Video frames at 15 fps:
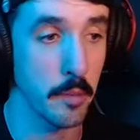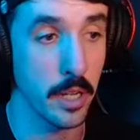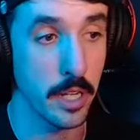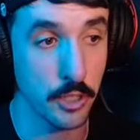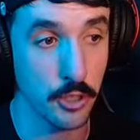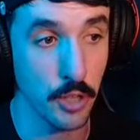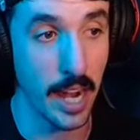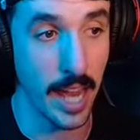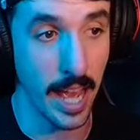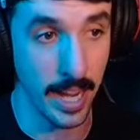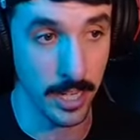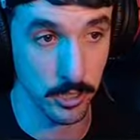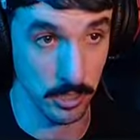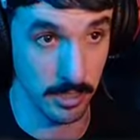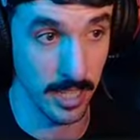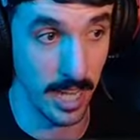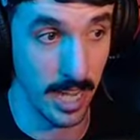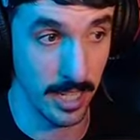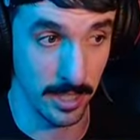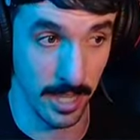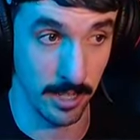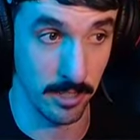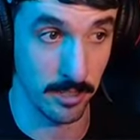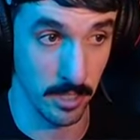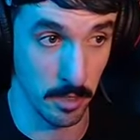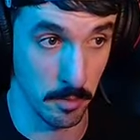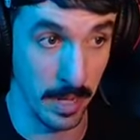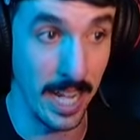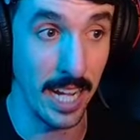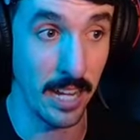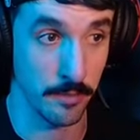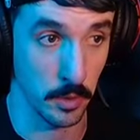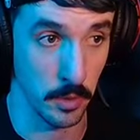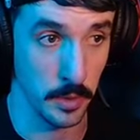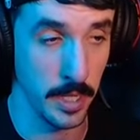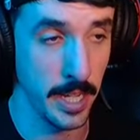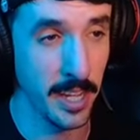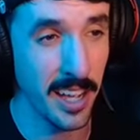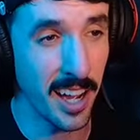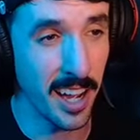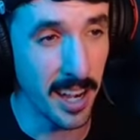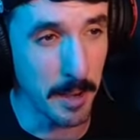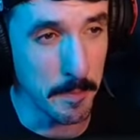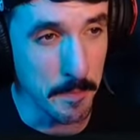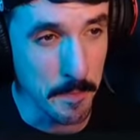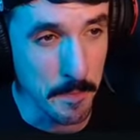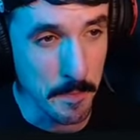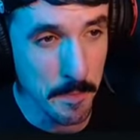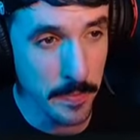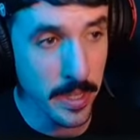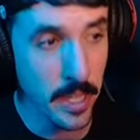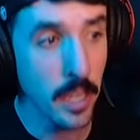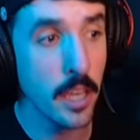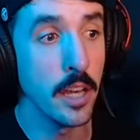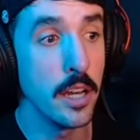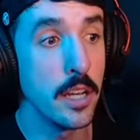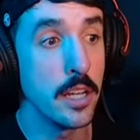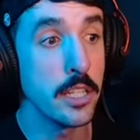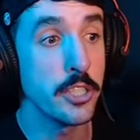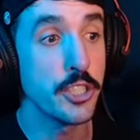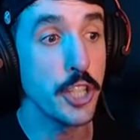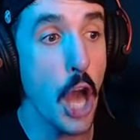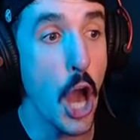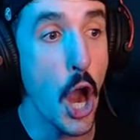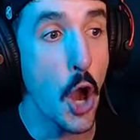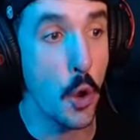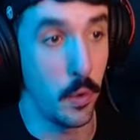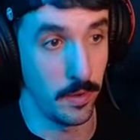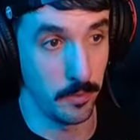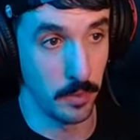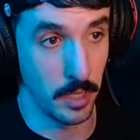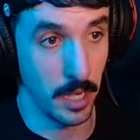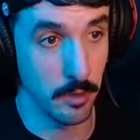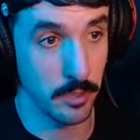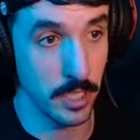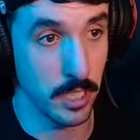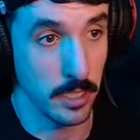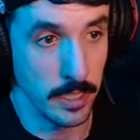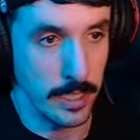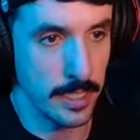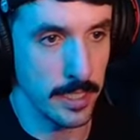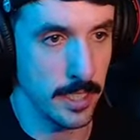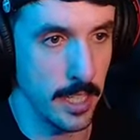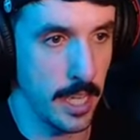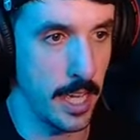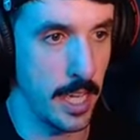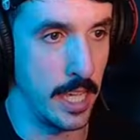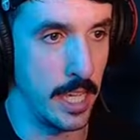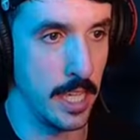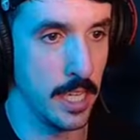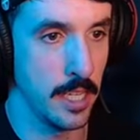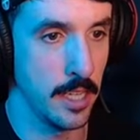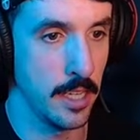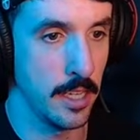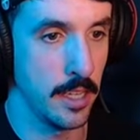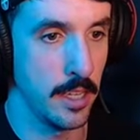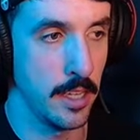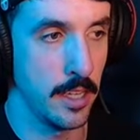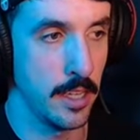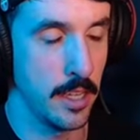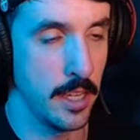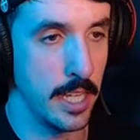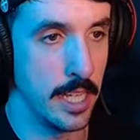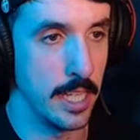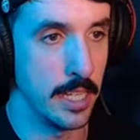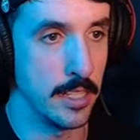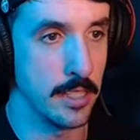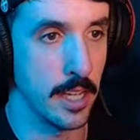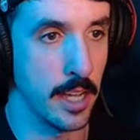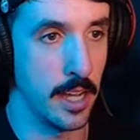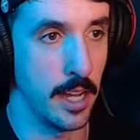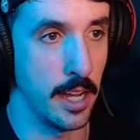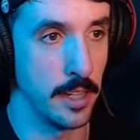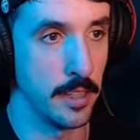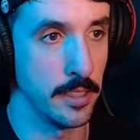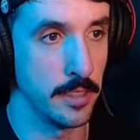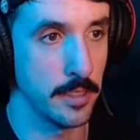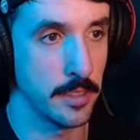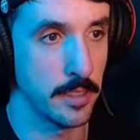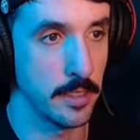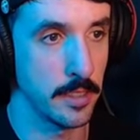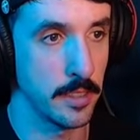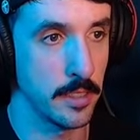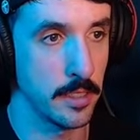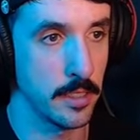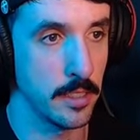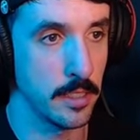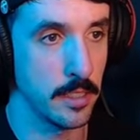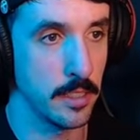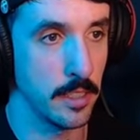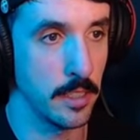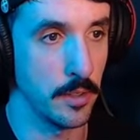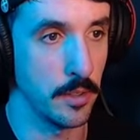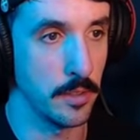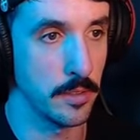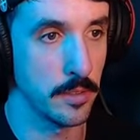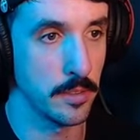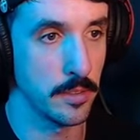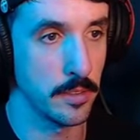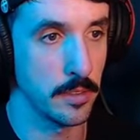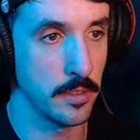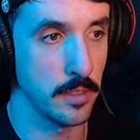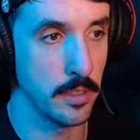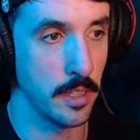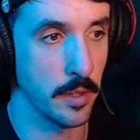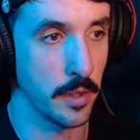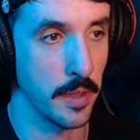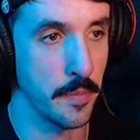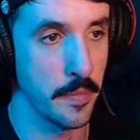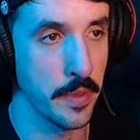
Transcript: gonna try to actually say things that are meaningful. Um, so what I was gonna say is uh oh, okay.